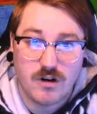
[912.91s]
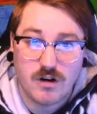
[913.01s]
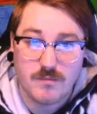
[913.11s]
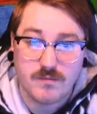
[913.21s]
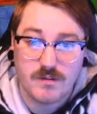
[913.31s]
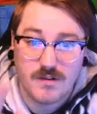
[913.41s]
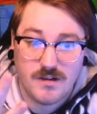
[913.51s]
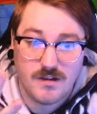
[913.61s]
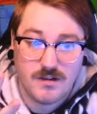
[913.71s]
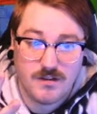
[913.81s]
arms?
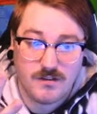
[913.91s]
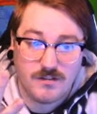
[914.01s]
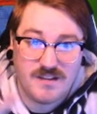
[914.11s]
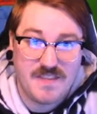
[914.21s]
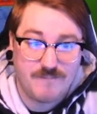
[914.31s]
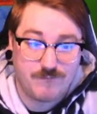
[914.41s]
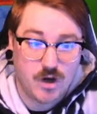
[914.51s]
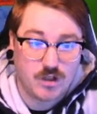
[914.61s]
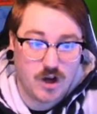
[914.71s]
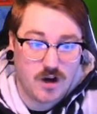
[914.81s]
Did they
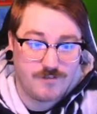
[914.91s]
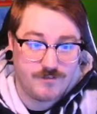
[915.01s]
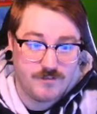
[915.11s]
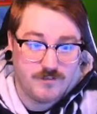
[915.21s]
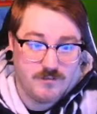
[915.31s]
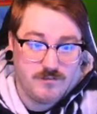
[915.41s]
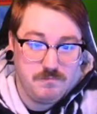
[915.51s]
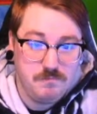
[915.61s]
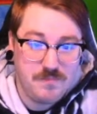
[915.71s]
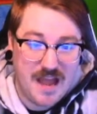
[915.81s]
fall off?
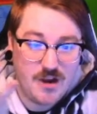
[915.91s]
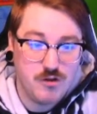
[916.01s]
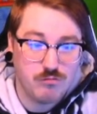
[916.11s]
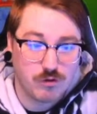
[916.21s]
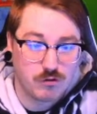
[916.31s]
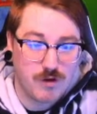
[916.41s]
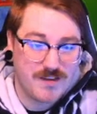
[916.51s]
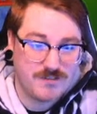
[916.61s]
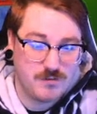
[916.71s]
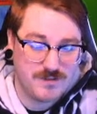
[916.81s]
How do you
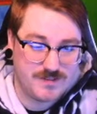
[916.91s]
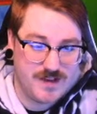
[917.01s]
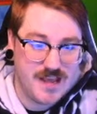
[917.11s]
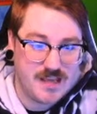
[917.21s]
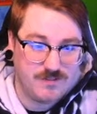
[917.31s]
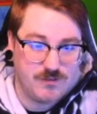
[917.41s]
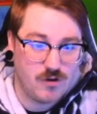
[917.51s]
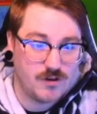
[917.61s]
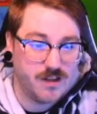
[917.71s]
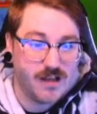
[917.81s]
regress to a snake if you've
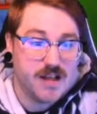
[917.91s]
already...